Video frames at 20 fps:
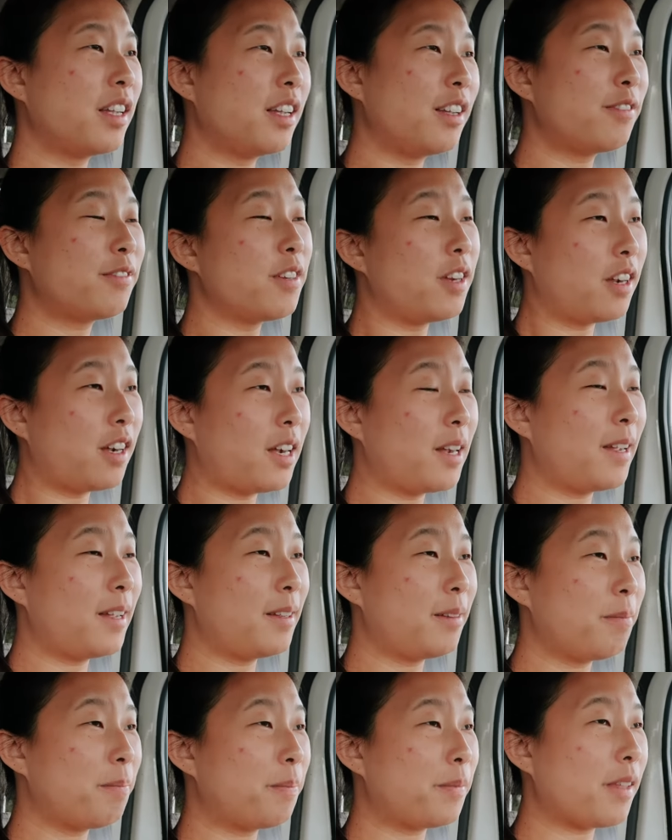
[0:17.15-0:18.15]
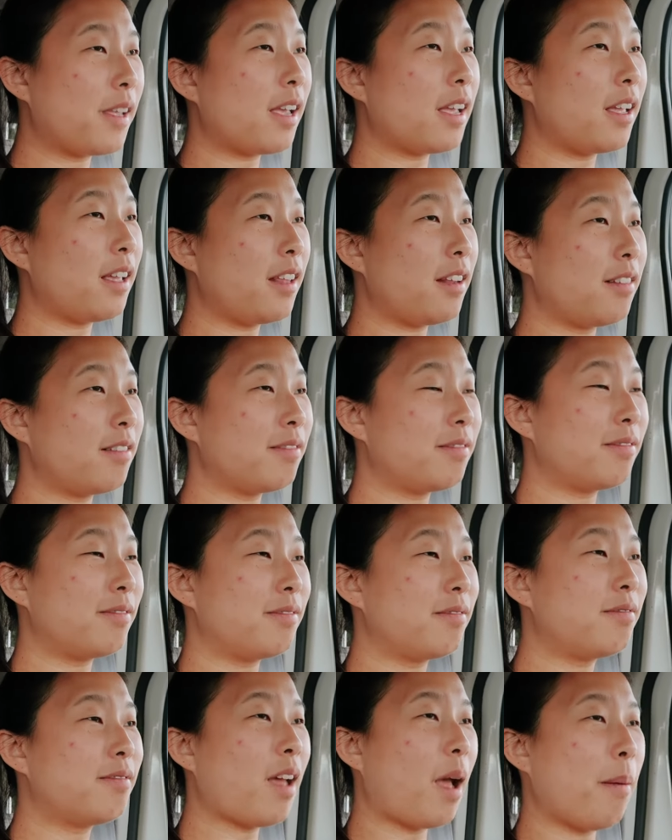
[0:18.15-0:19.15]
If not,
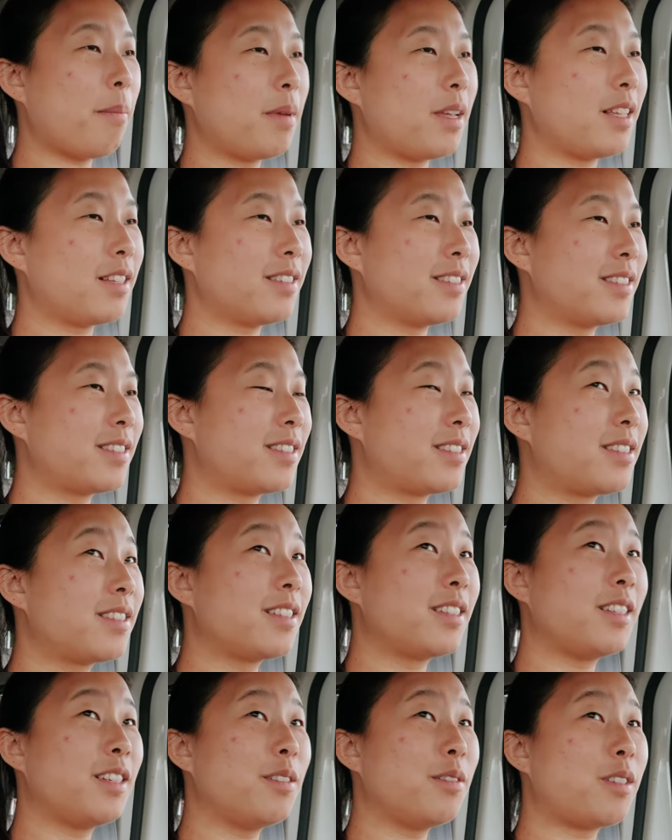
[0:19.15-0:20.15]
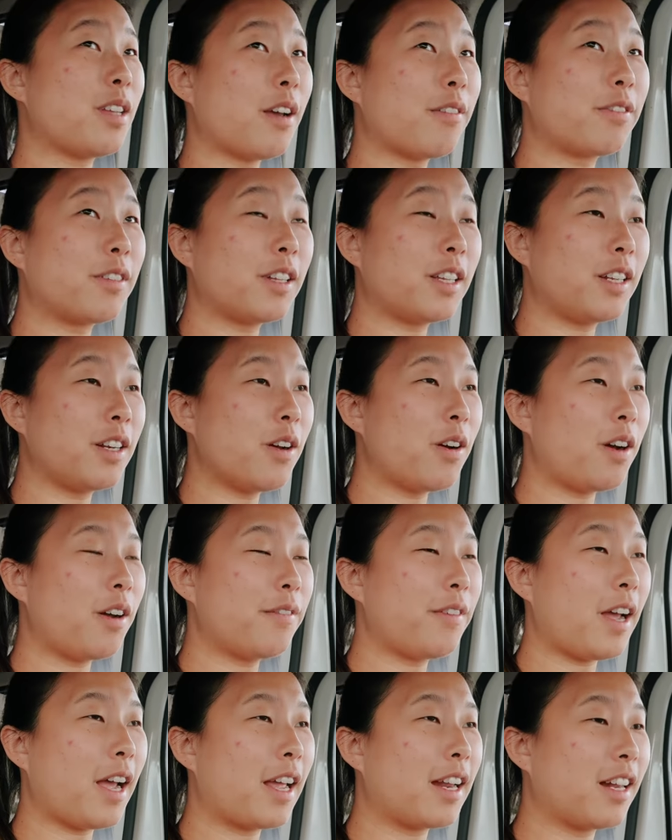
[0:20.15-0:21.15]
then that means you definitely know
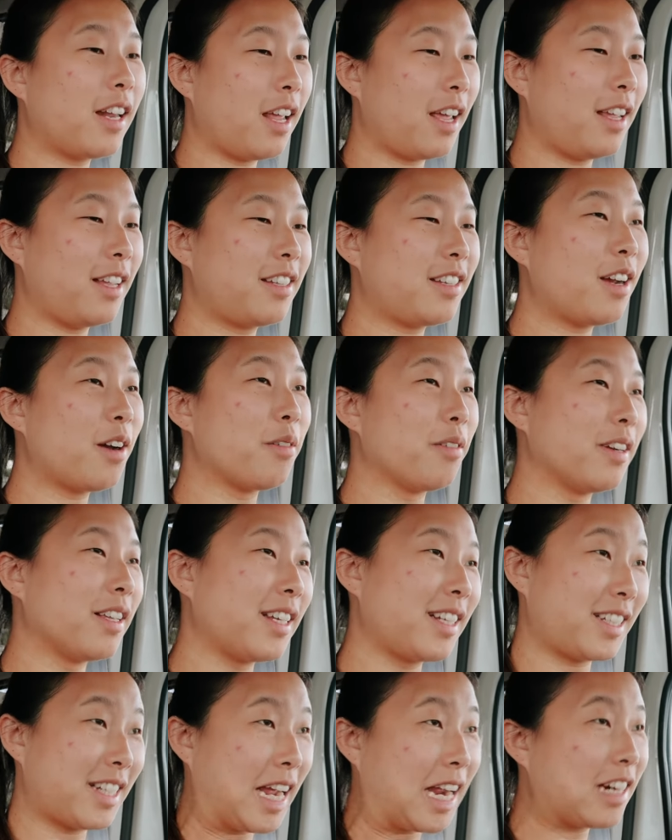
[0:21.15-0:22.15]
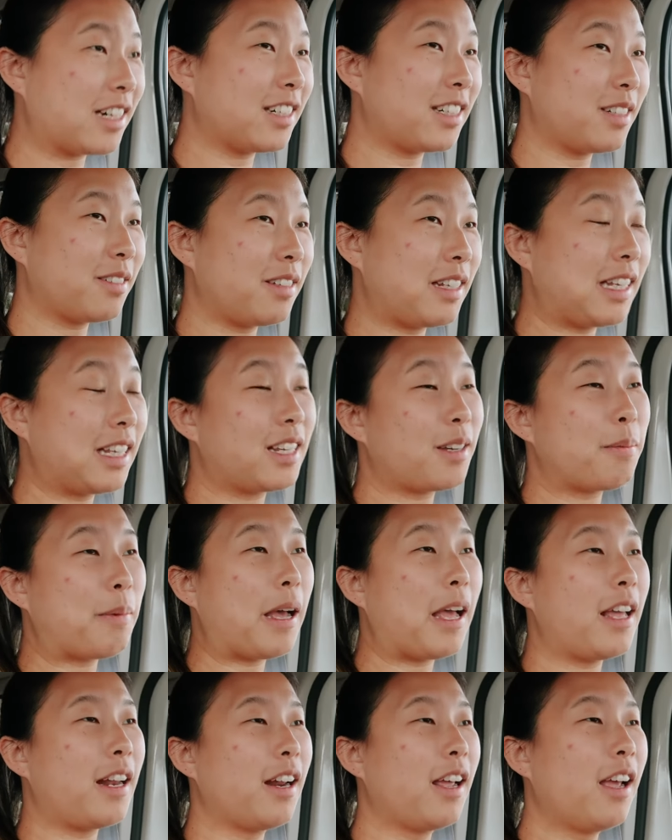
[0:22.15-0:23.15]
I've had like a really tiring week.
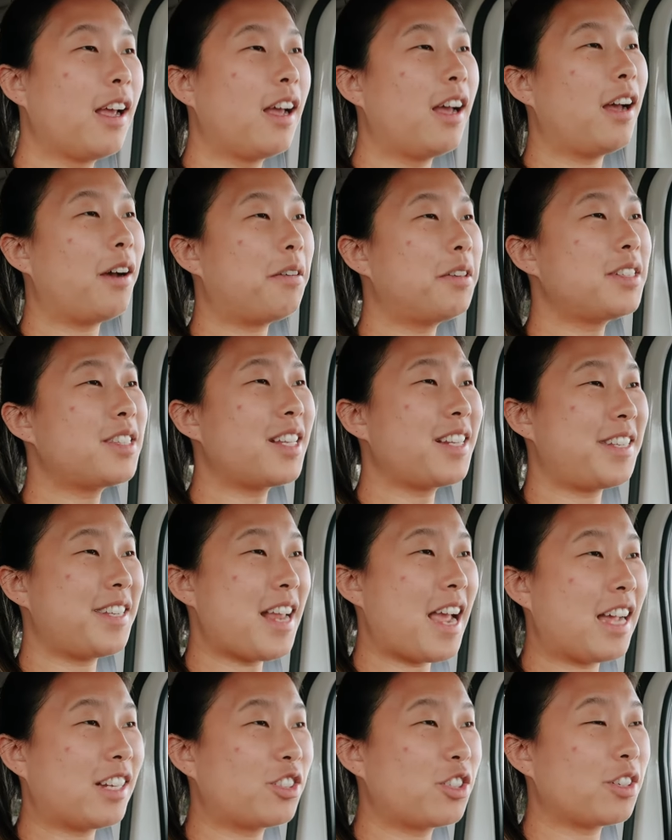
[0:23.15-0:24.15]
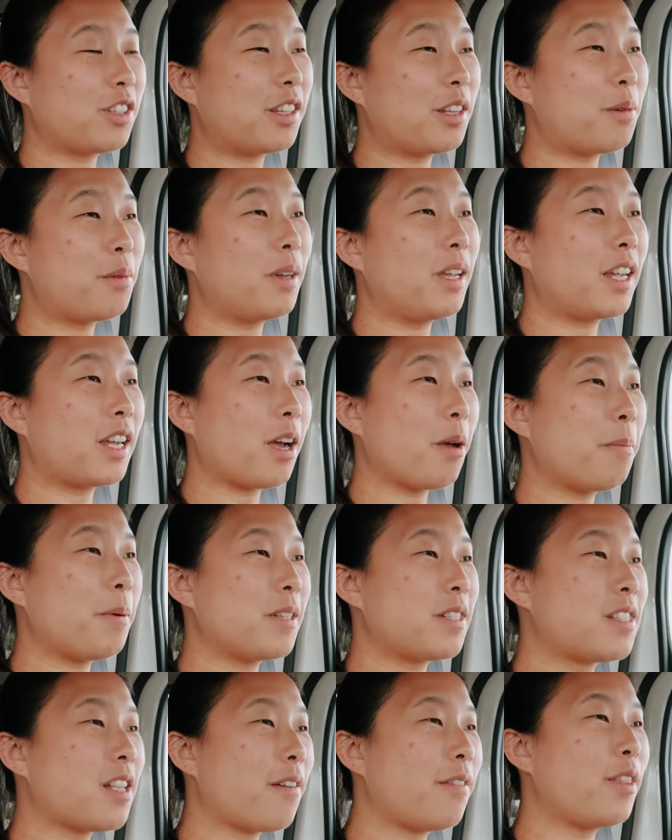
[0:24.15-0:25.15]
But I always like naturally wake up
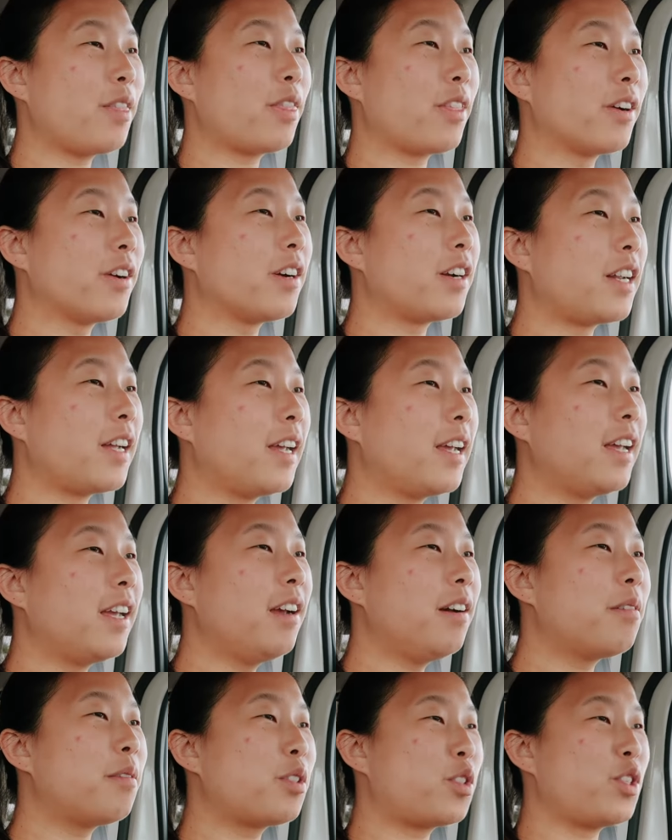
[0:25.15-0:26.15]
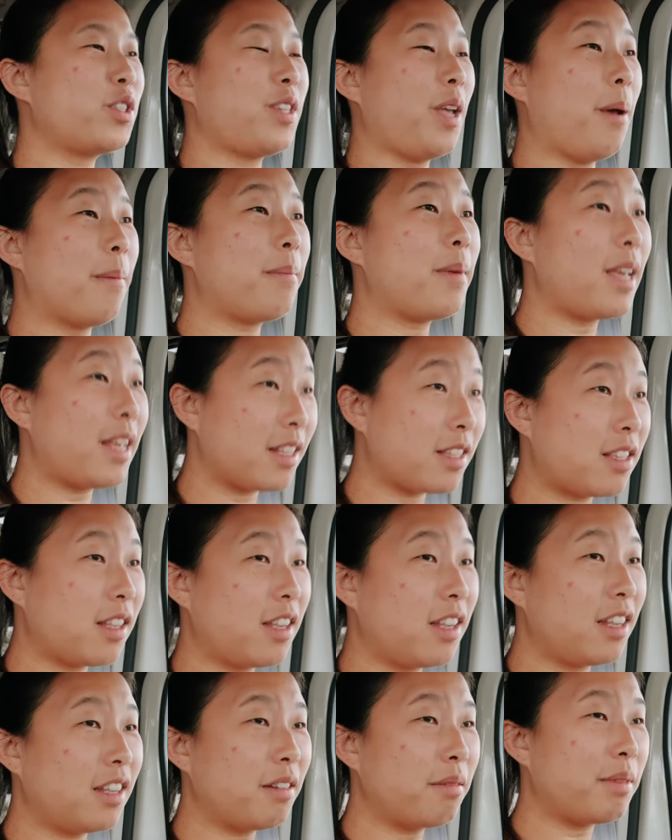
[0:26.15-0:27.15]
at 7.30, which is
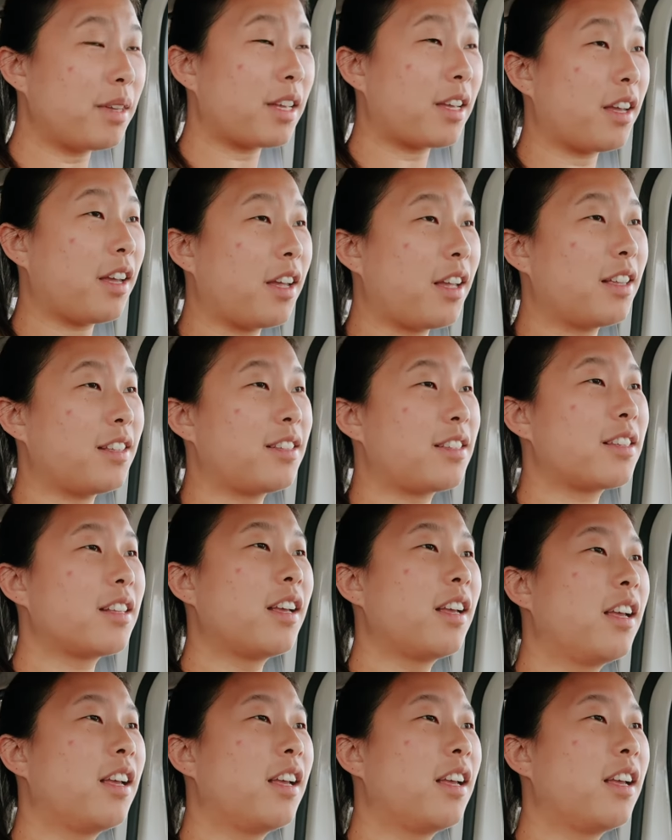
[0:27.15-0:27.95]
amazing because